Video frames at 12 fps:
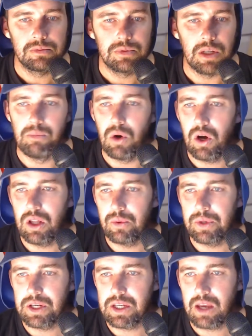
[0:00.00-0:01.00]
And Milo,
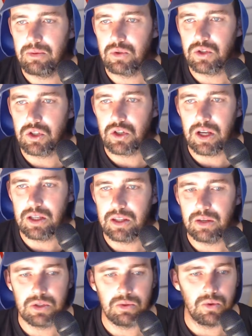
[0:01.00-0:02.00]
when he came to Australia, that
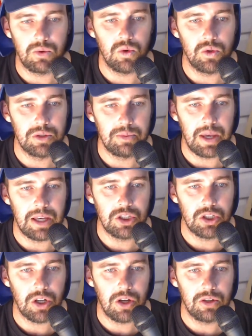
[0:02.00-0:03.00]
was an awesome as
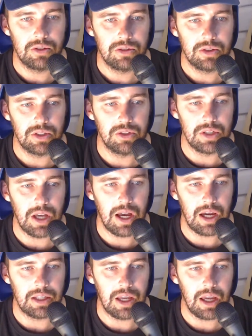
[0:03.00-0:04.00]
show. The dude's a
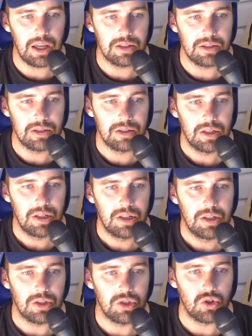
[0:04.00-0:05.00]
hard case.
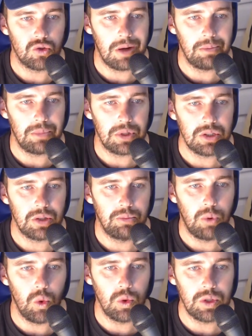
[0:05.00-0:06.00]
The
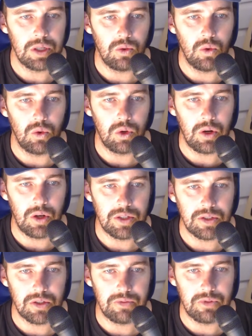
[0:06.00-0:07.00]
Trump-supporting
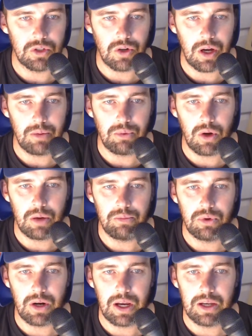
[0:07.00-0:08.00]
organisers of the Straight Pride
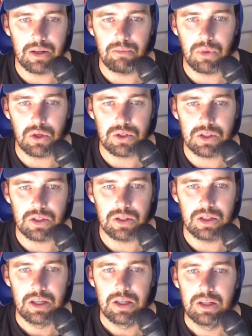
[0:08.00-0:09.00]
Parade in Boston
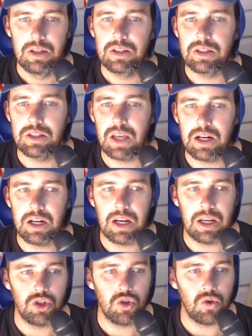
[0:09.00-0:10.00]

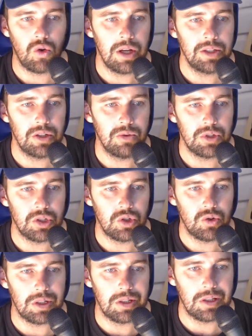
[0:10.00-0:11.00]
Saturday tried to
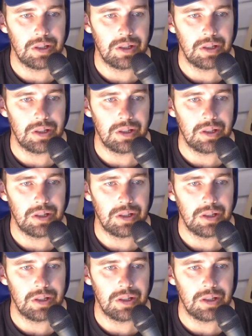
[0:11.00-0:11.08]
restrict